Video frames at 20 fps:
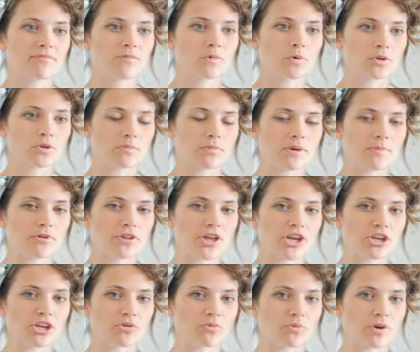or the people
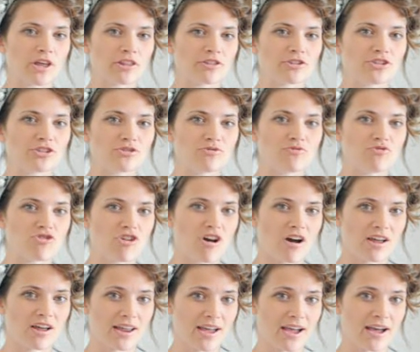that you're with do
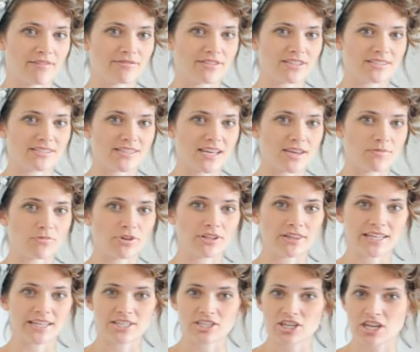not have the same
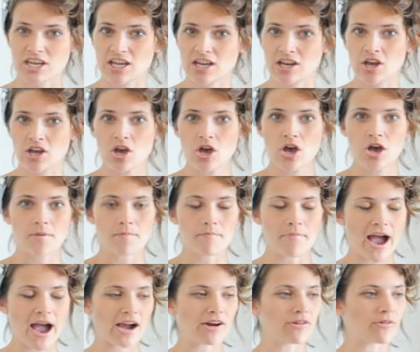religion,
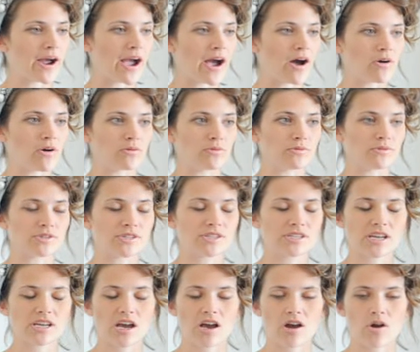
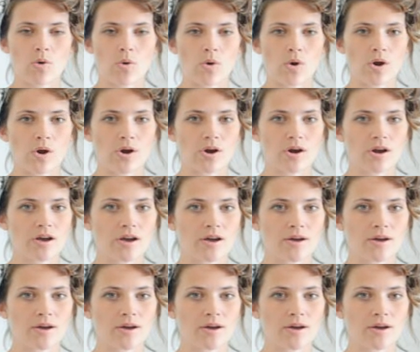background, or